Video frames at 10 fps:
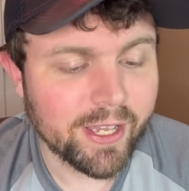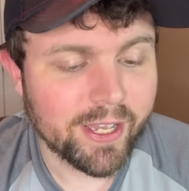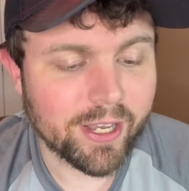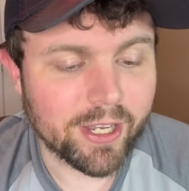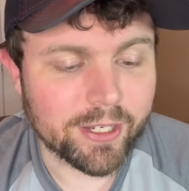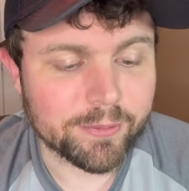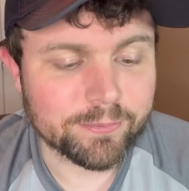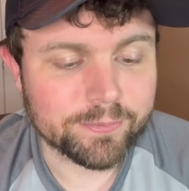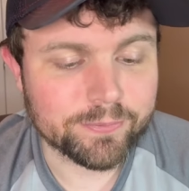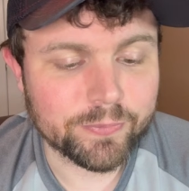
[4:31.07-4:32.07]

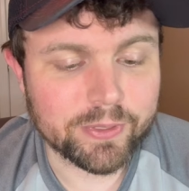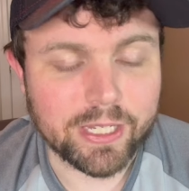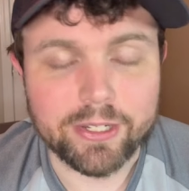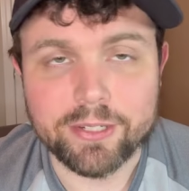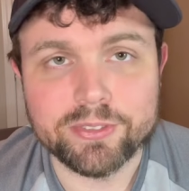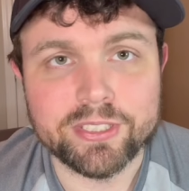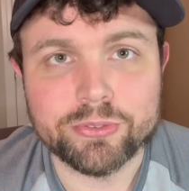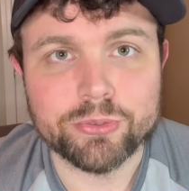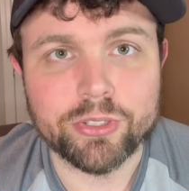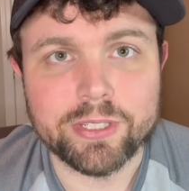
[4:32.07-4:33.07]
Um, ever
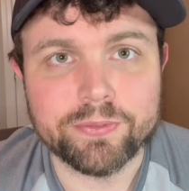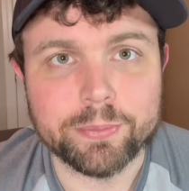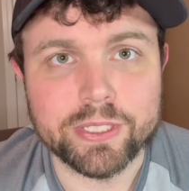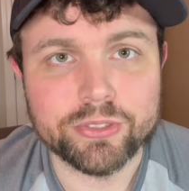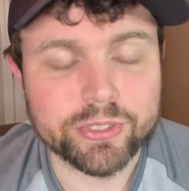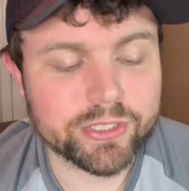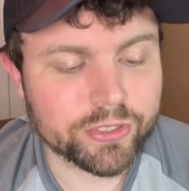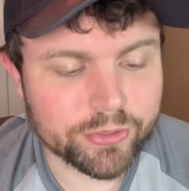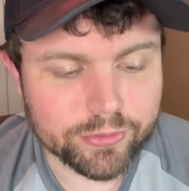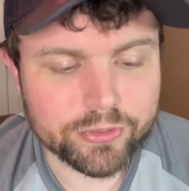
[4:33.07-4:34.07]
since returning from injury,
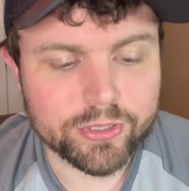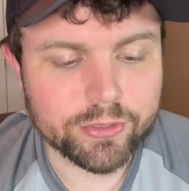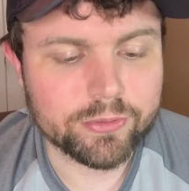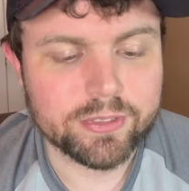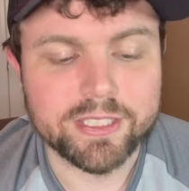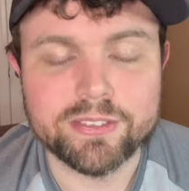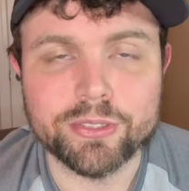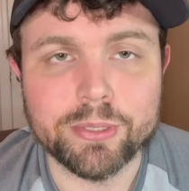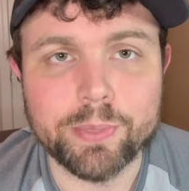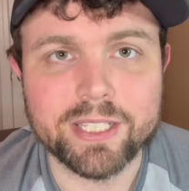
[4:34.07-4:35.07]
you you know it's
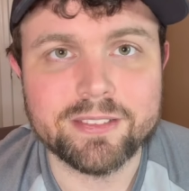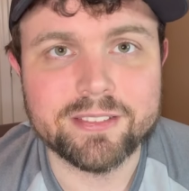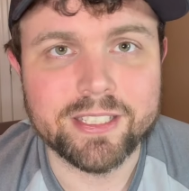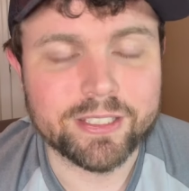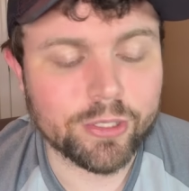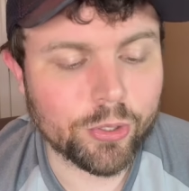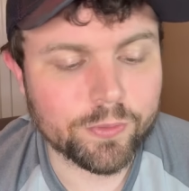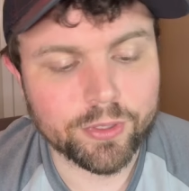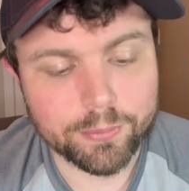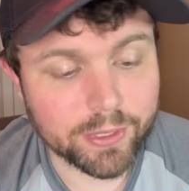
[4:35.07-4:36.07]
a good bet to take it
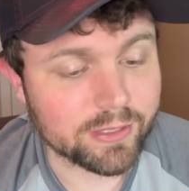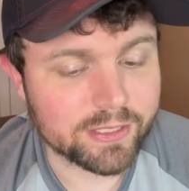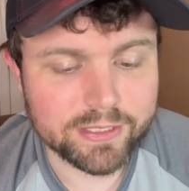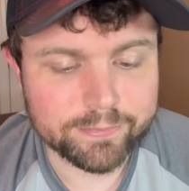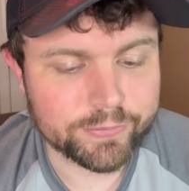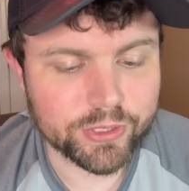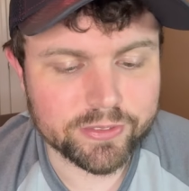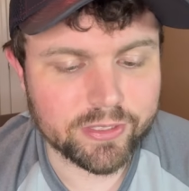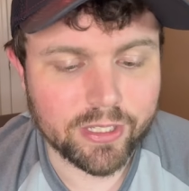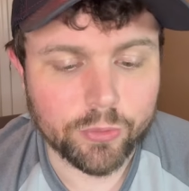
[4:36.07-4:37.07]
over, but he
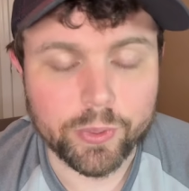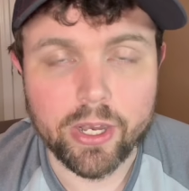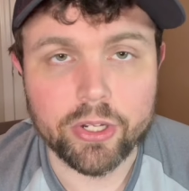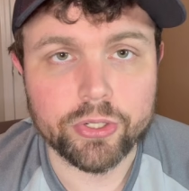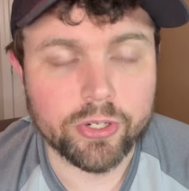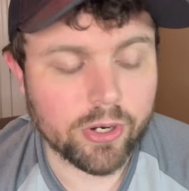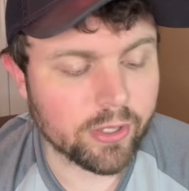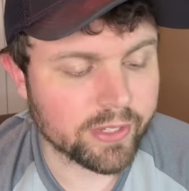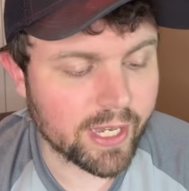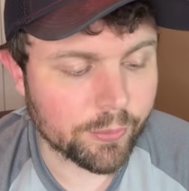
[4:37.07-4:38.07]
just uh, went under
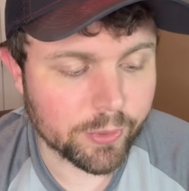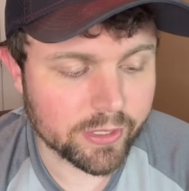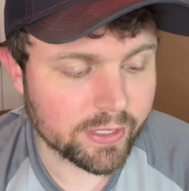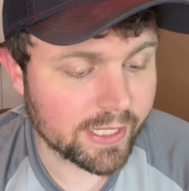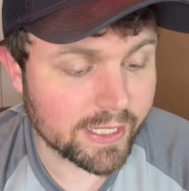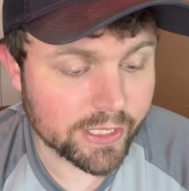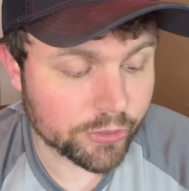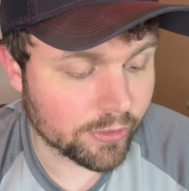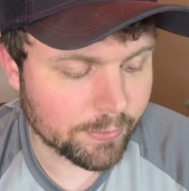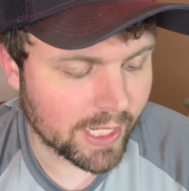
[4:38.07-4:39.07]
on that one in a
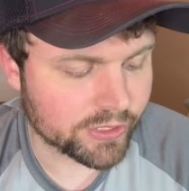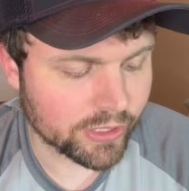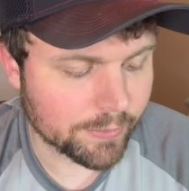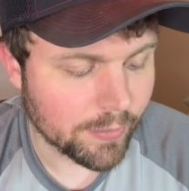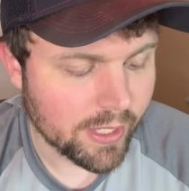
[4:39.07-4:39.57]
good matchup.